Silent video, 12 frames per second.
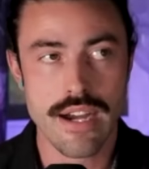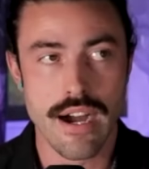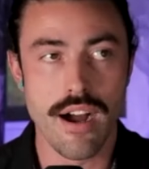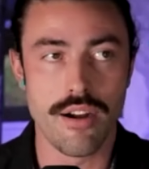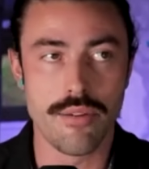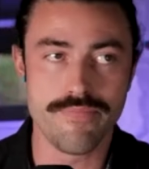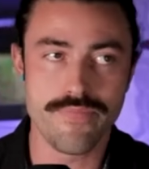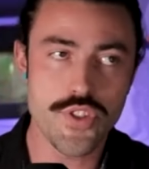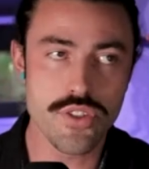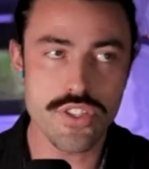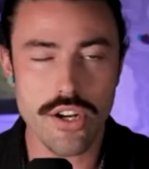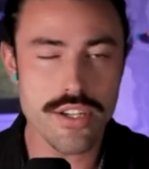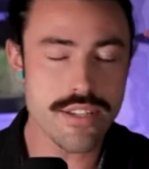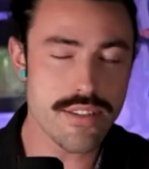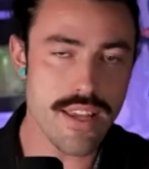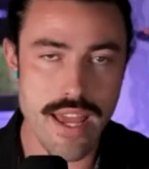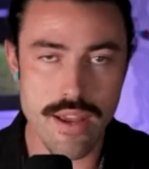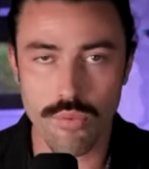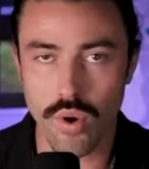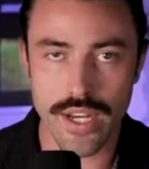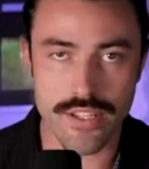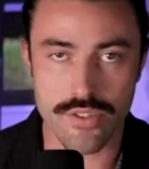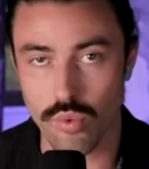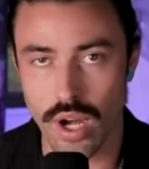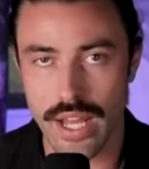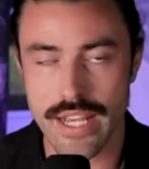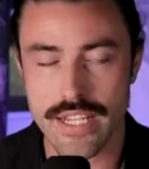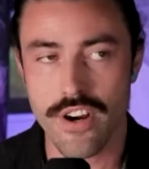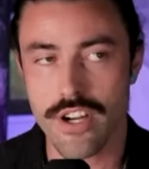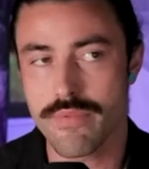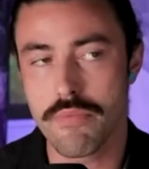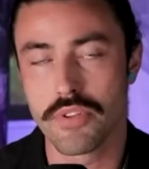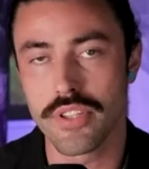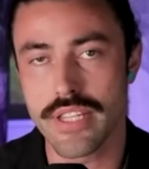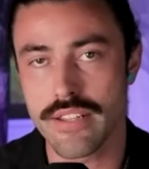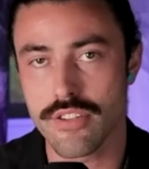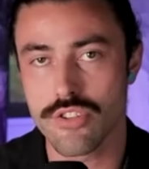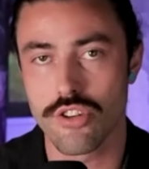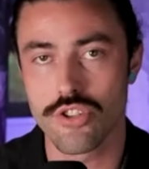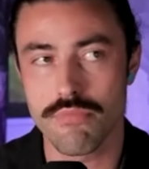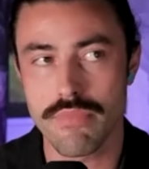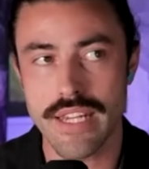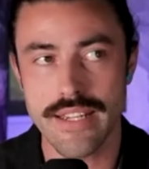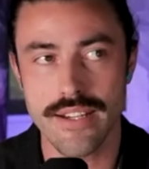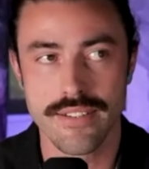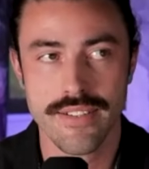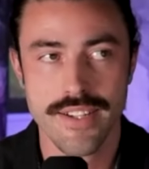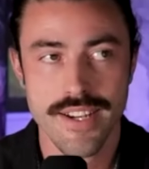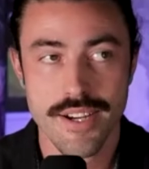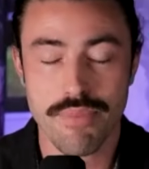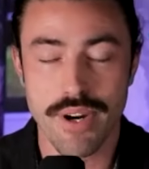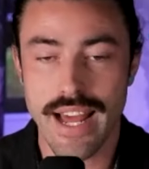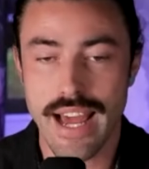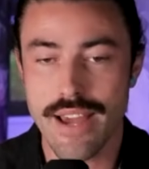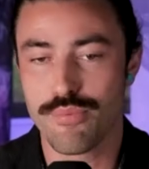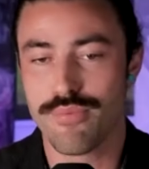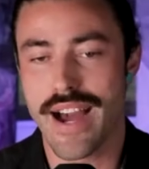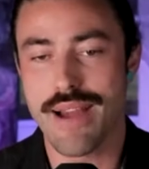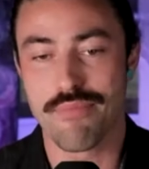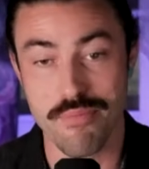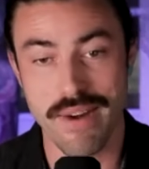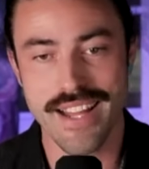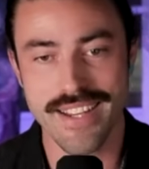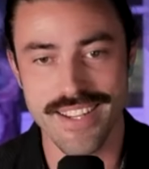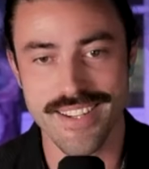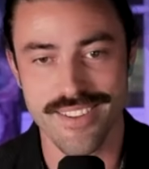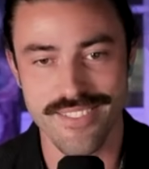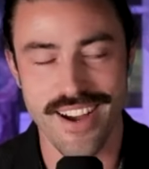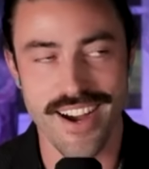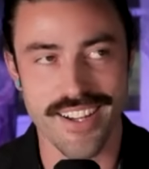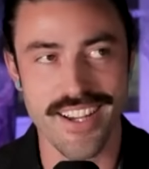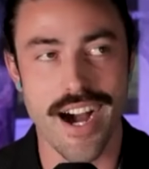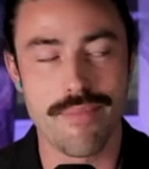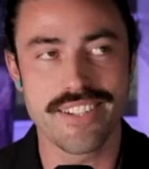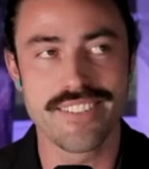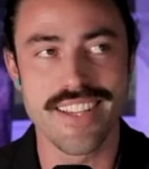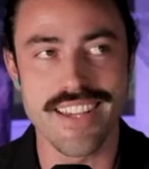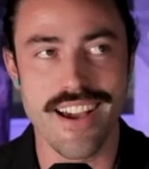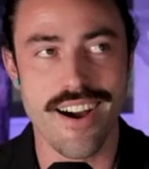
Um, so it's hard to say what is what as far as people deleting their social media, but I I'm reminded uh, comically